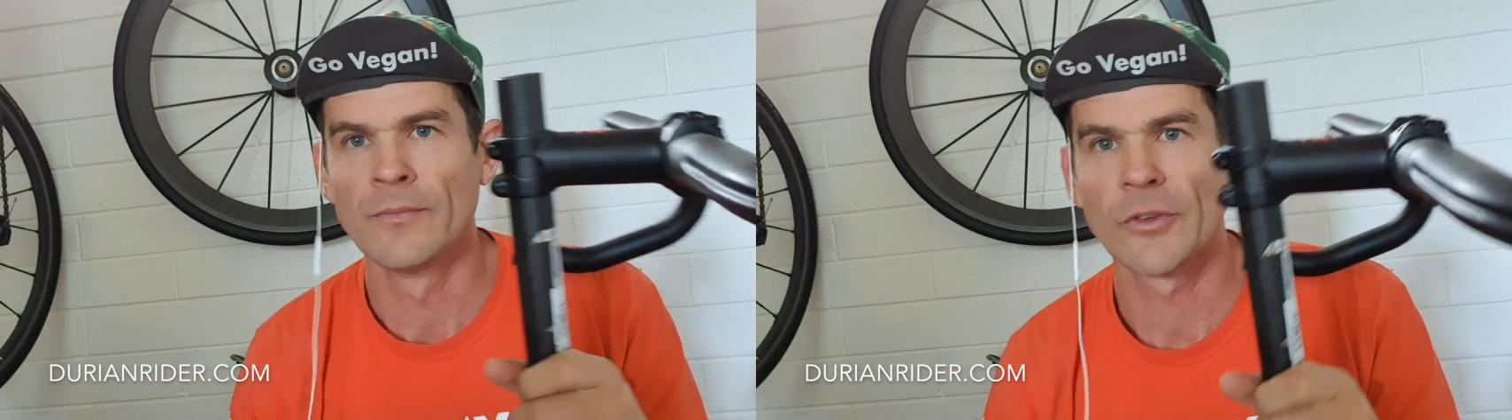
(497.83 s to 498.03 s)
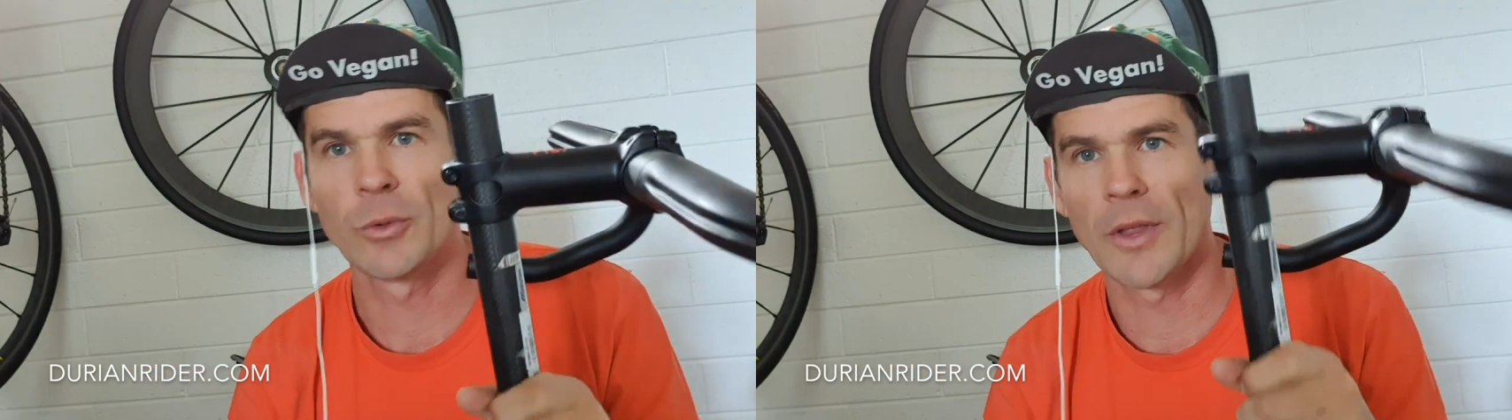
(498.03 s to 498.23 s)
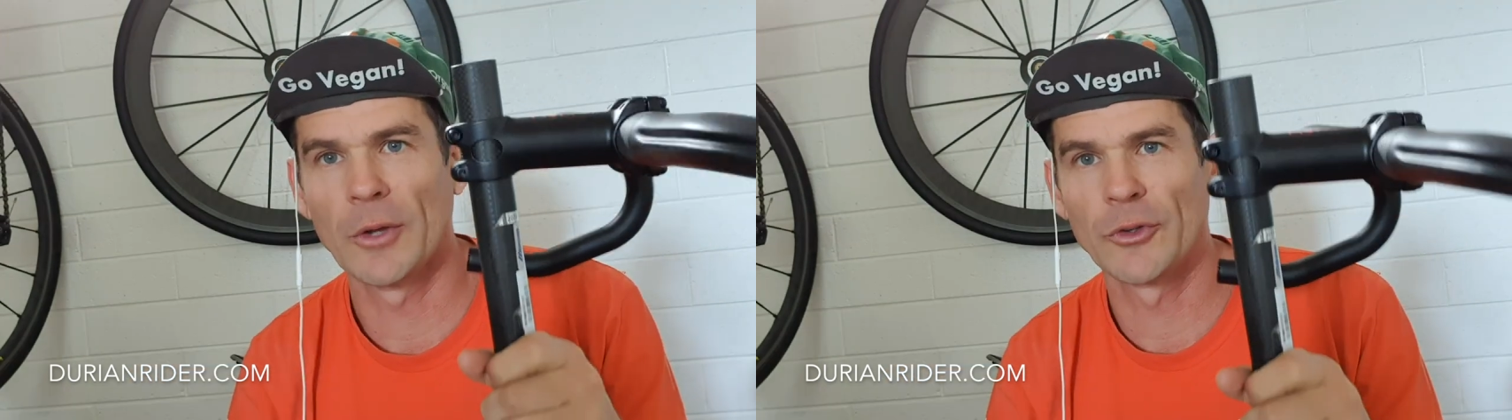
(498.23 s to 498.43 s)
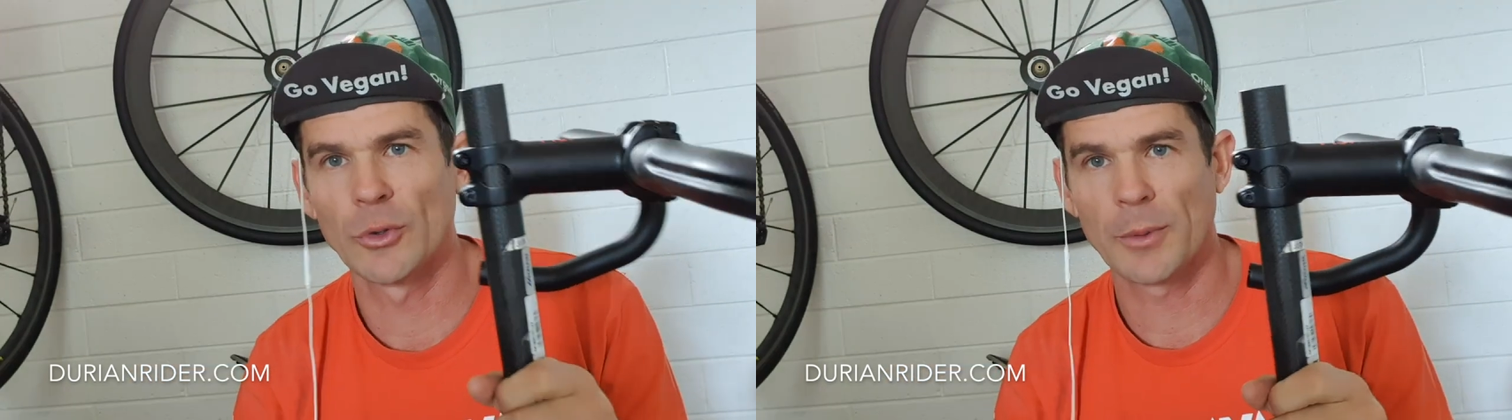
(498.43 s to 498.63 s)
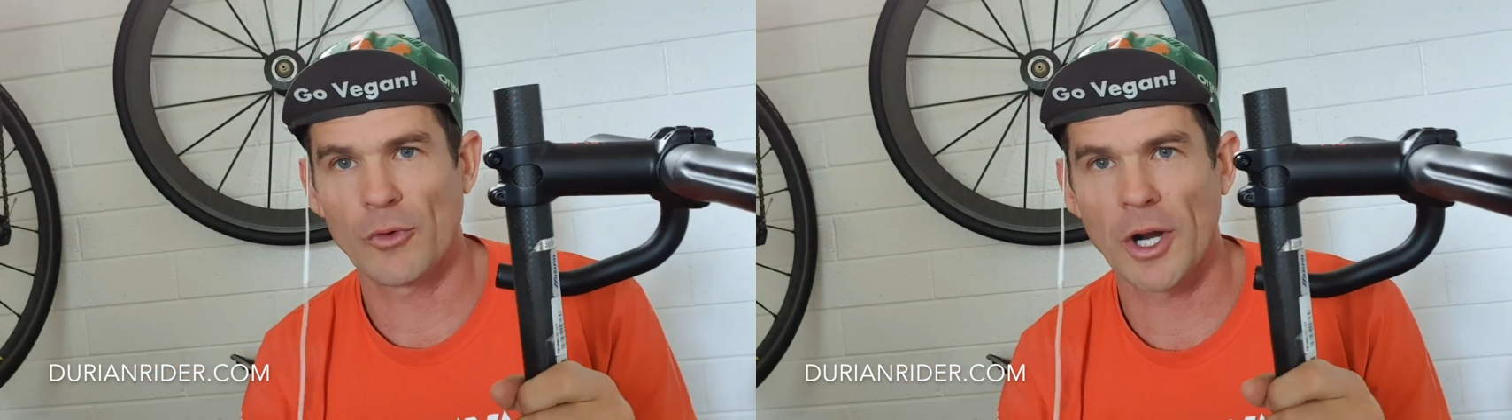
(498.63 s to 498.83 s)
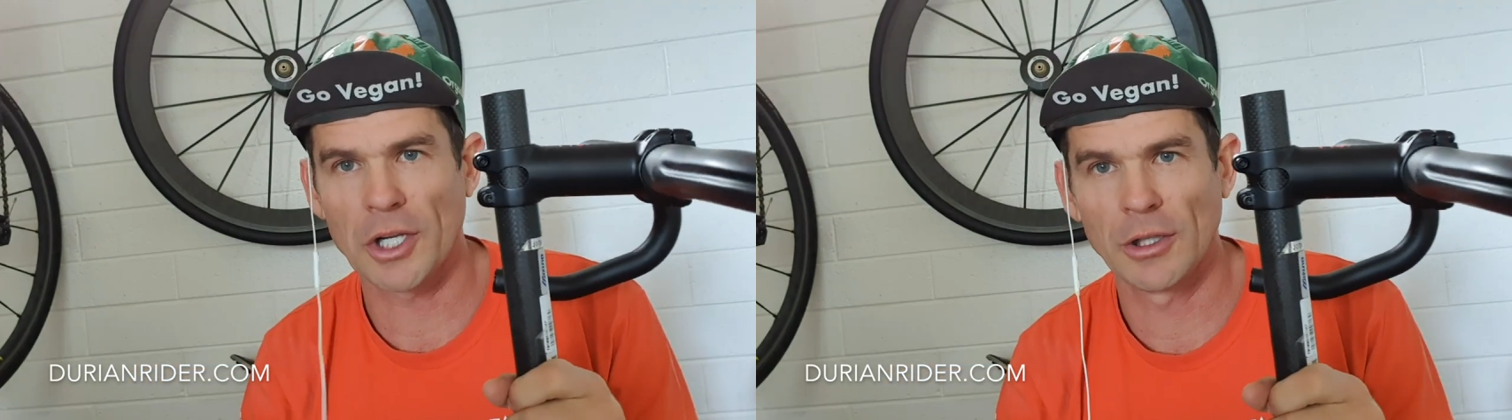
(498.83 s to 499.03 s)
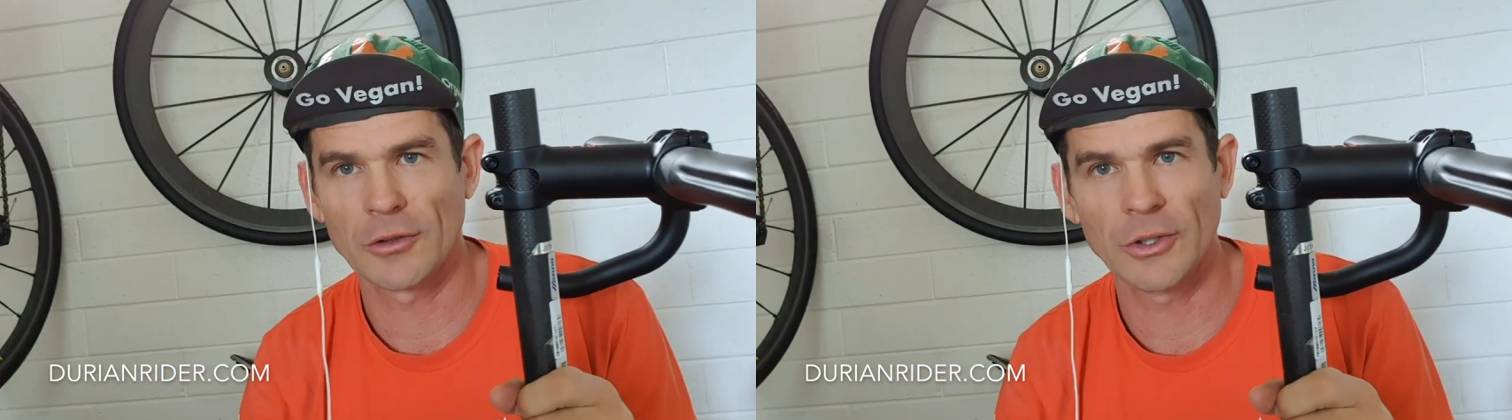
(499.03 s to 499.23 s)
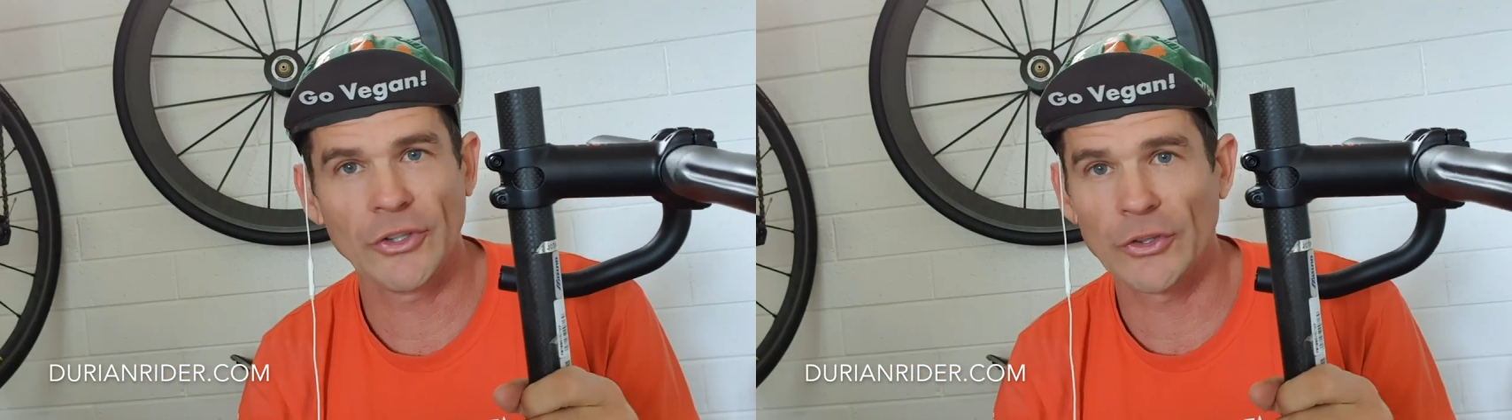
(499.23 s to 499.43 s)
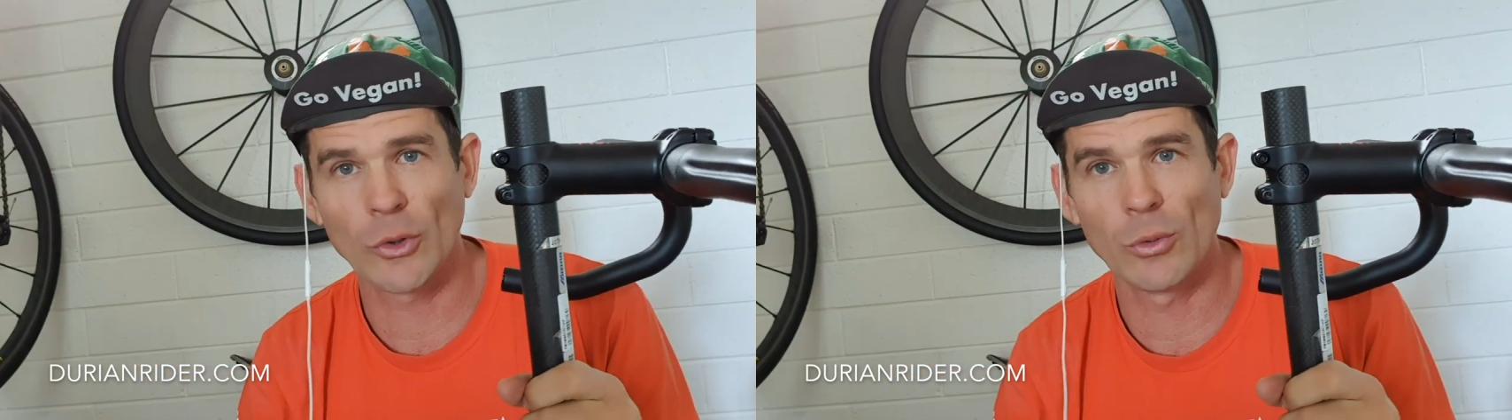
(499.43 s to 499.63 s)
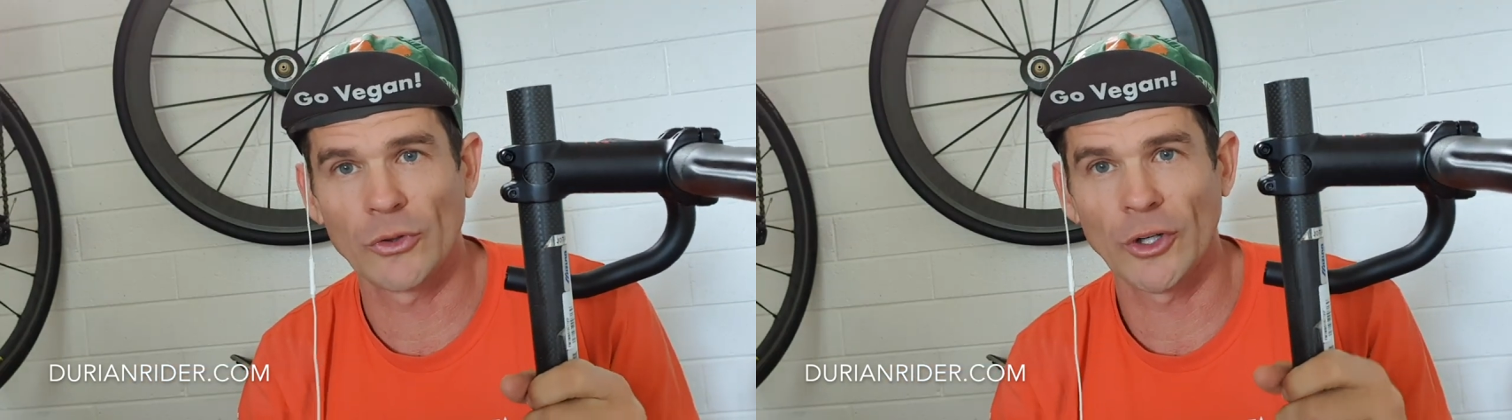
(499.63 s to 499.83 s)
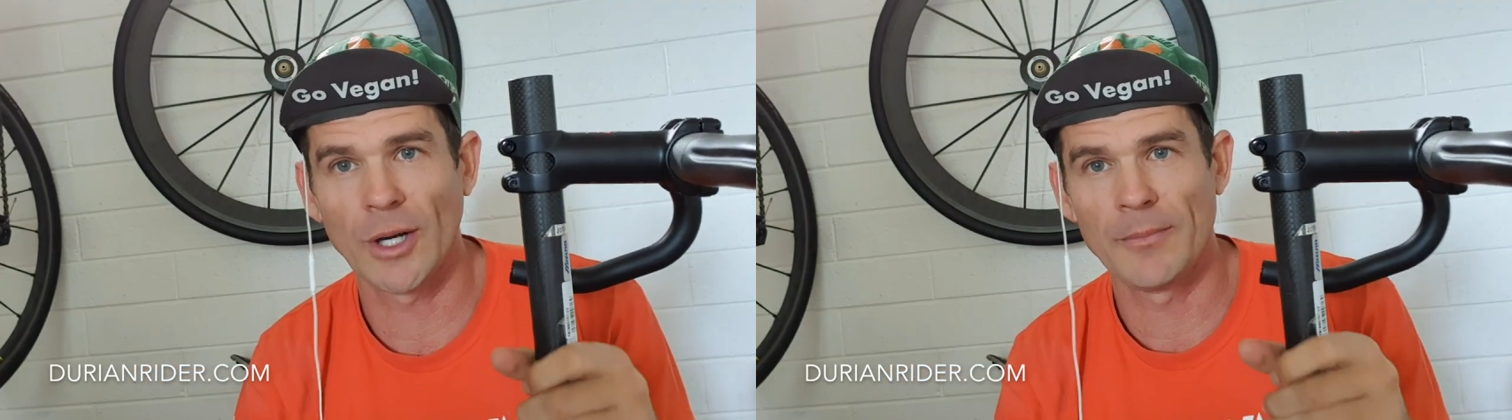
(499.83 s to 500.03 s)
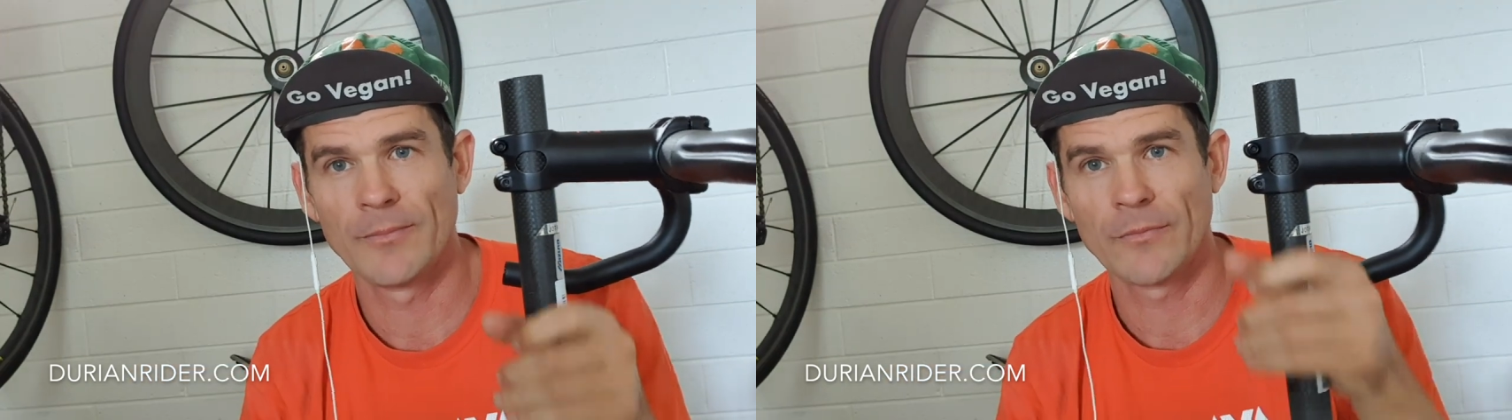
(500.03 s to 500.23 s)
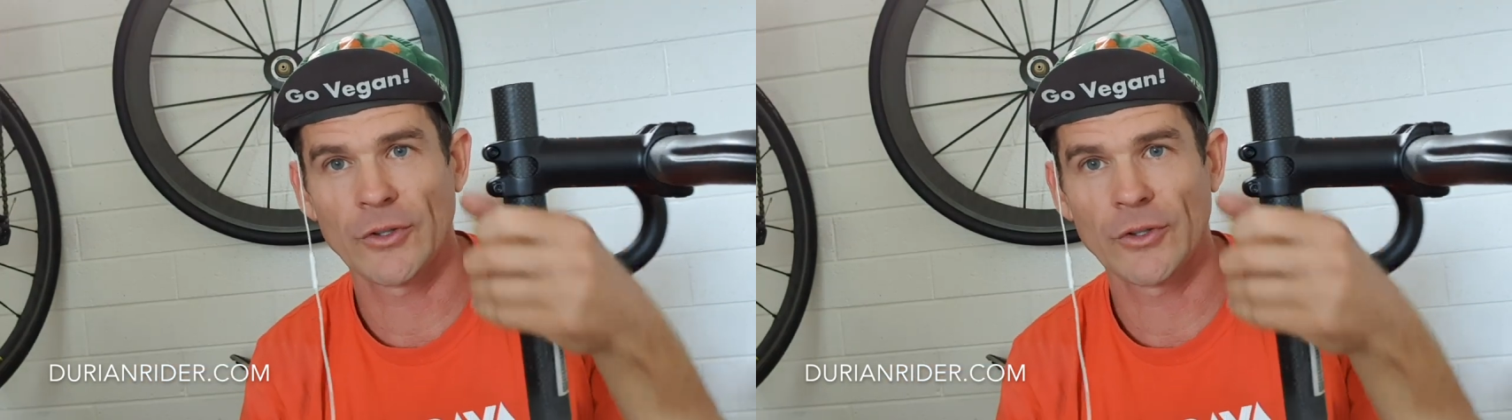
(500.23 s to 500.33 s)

So what they'll do, they're riding along, you see this all the time.